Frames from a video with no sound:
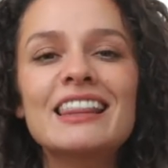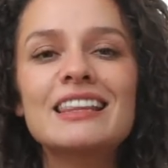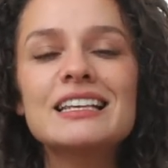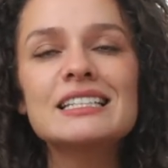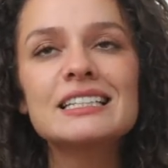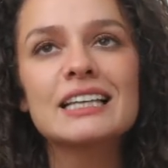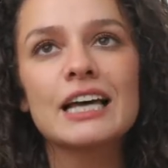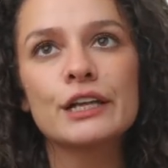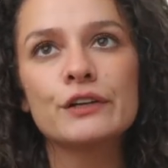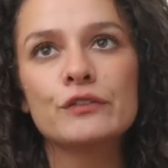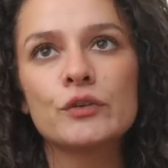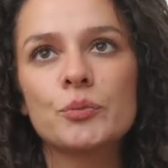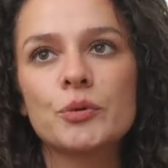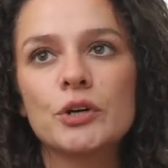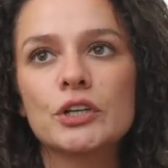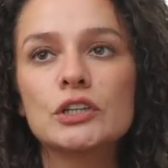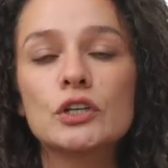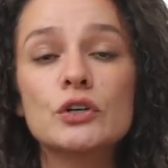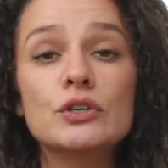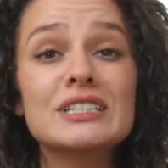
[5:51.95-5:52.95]
This kind of a
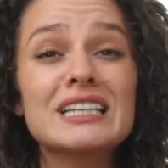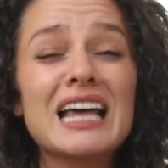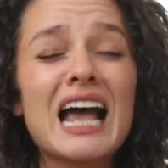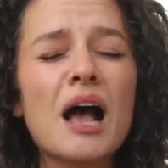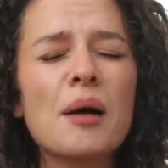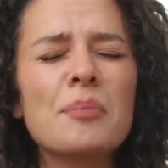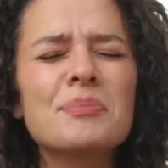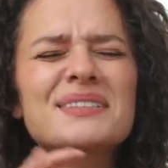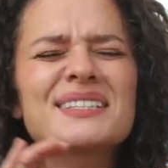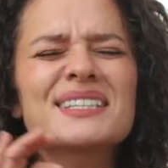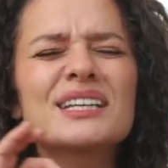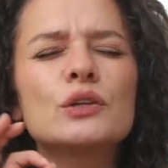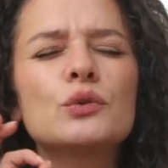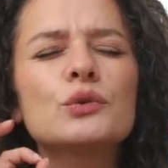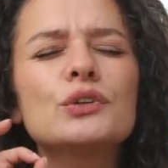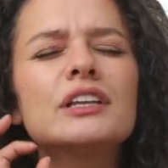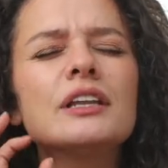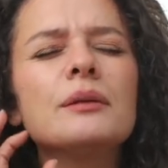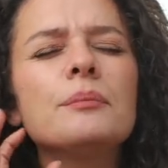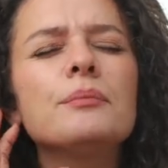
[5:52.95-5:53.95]
print looks
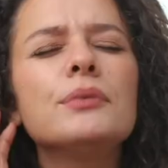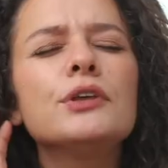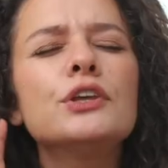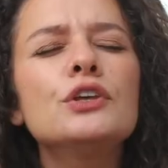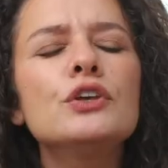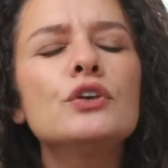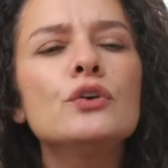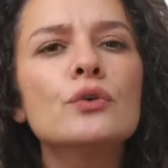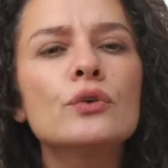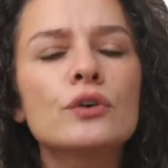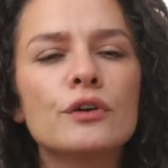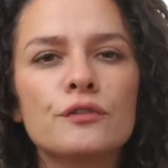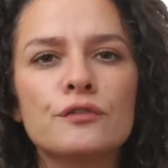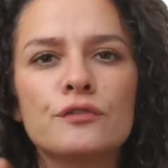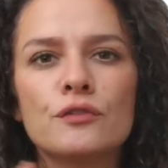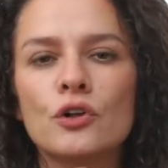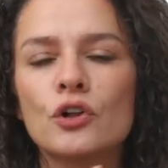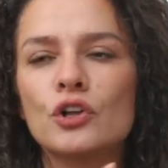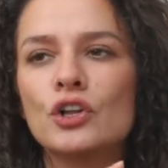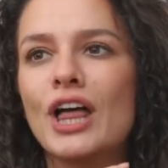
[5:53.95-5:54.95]
absolutely
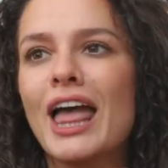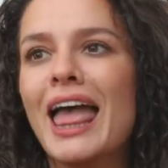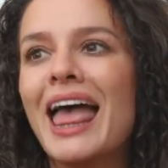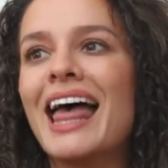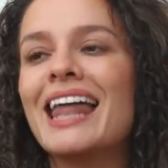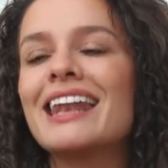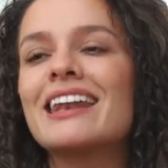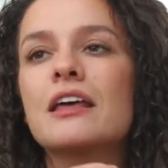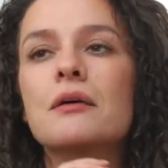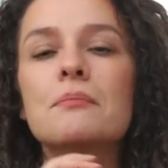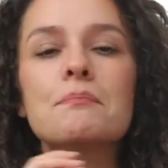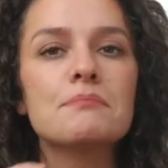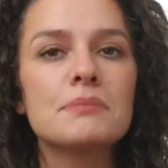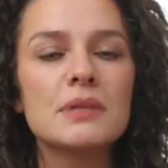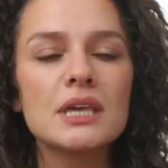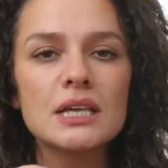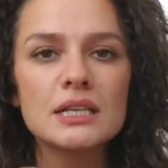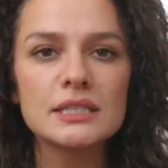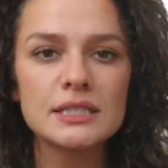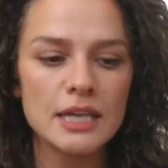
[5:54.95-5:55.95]
beautiful and
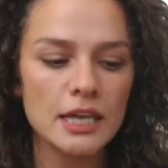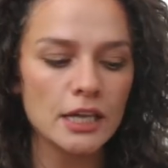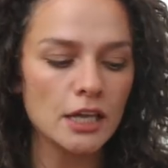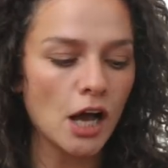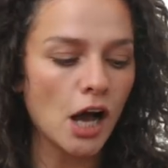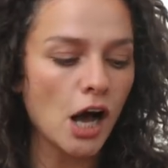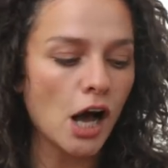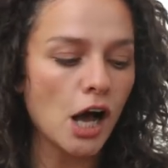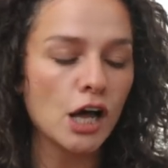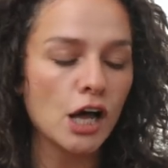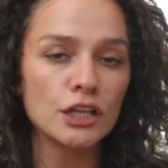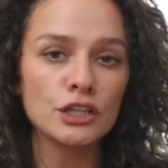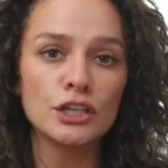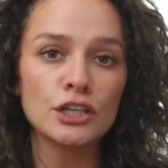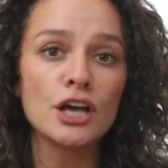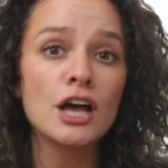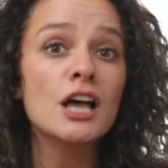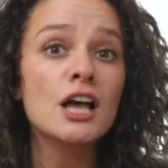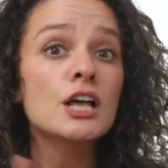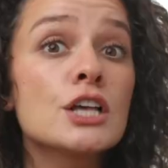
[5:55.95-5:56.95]
amazing
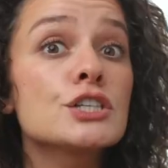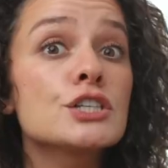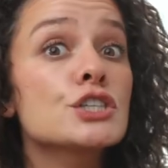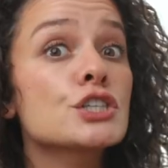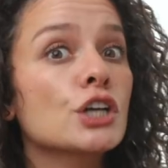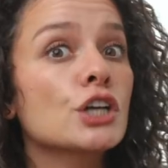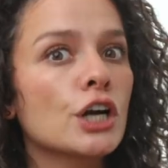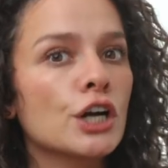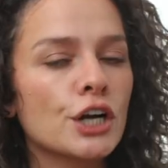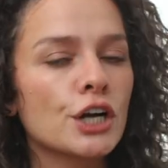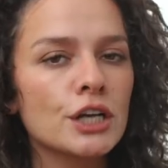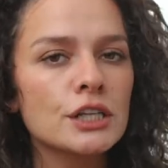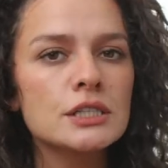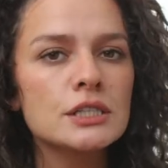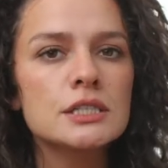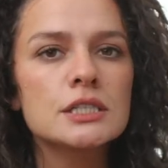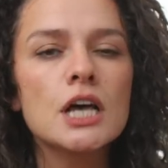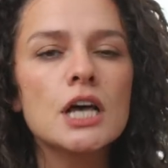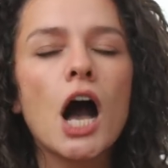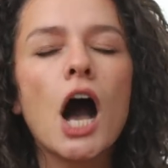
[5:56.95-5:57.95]
on
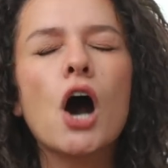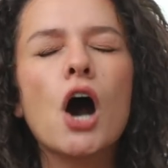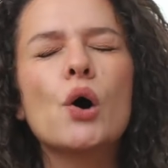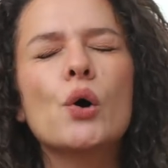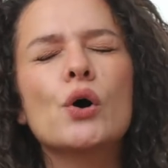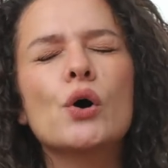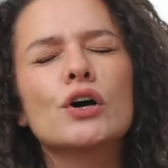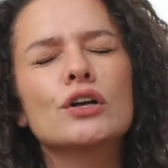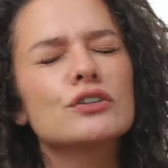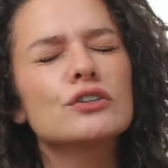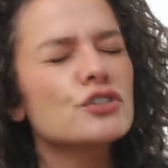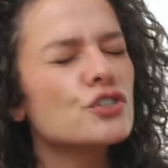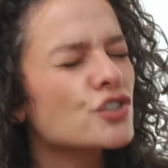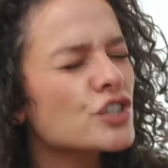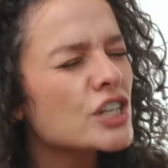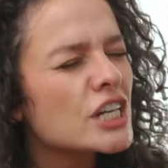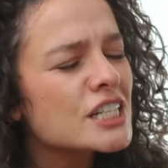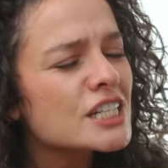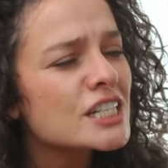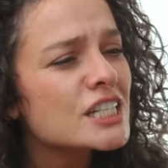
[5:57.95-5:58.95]
skirts, on
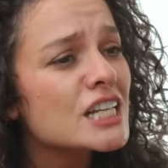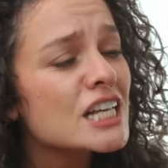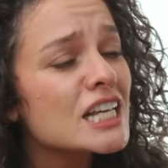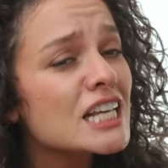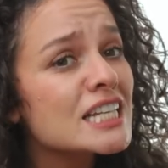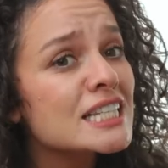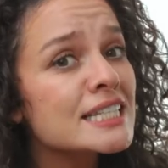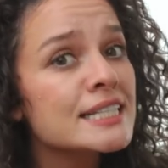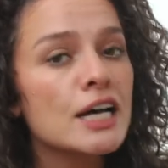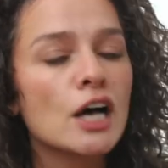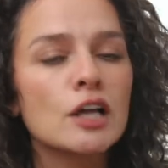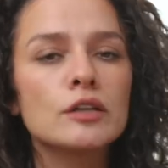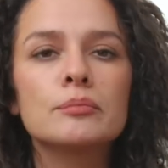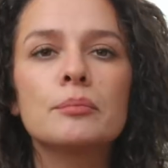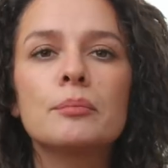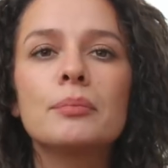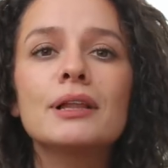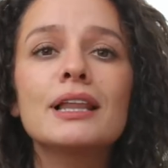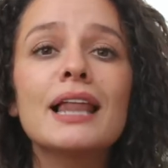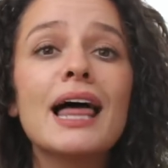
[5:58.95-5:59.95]
dresses,
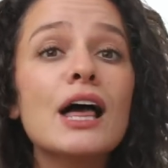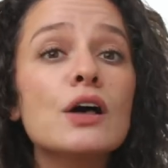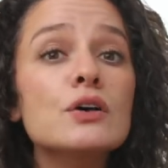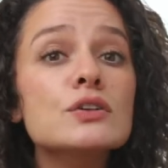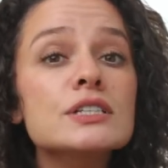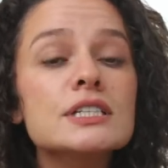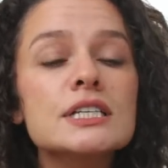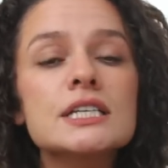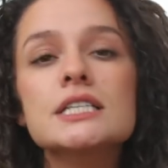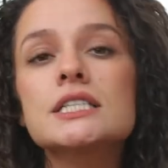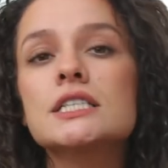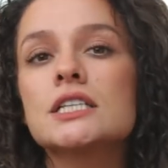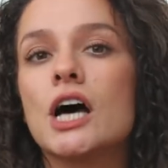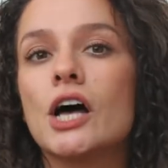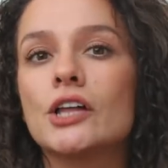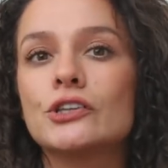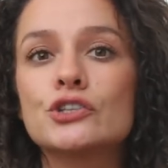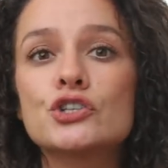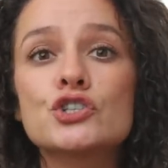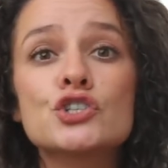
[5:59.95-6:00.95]
on blouses,
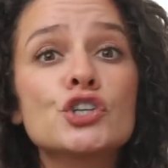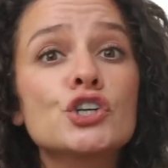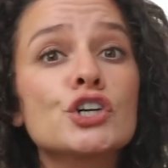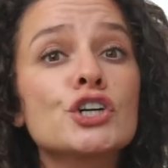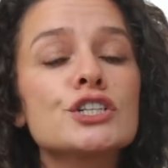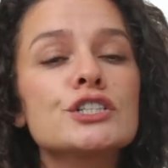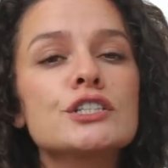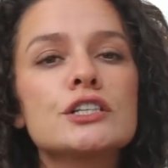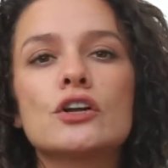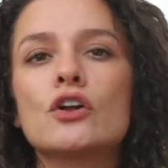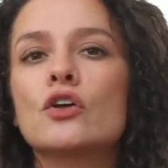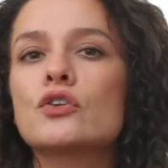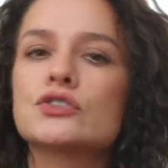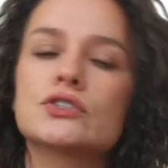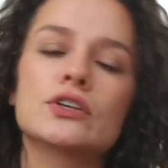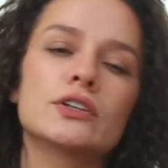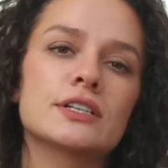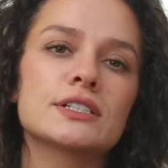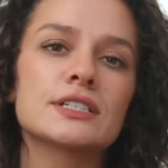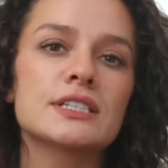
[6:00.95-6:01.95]
on shirts, and
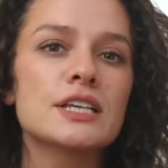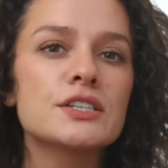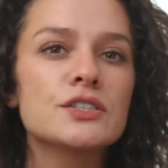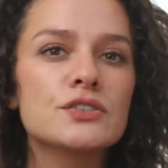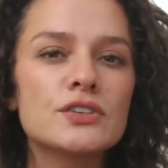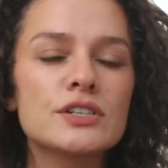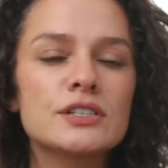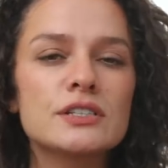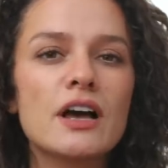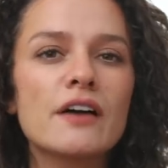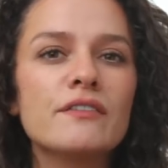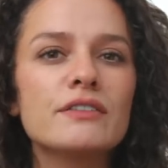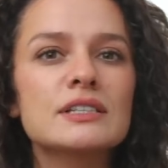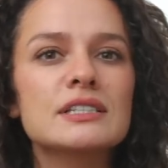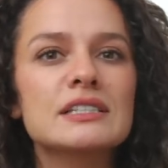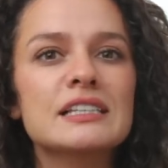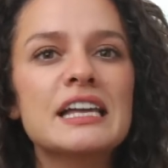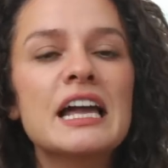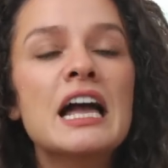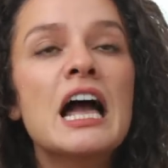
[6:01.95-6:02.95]
also on accessories,
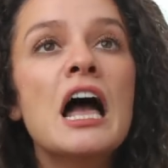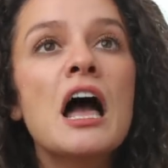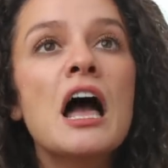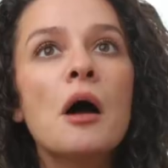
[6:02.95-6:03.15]
obviously.